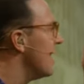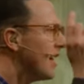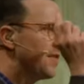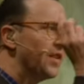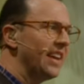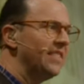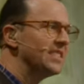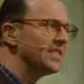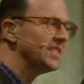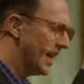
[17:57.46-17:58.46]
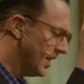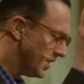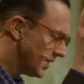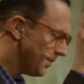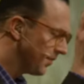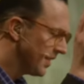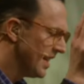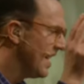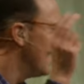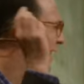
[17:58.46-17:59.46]
forgiveness of sins,
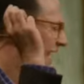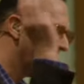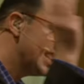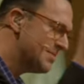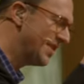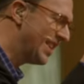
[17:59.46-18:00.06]
the kingdom of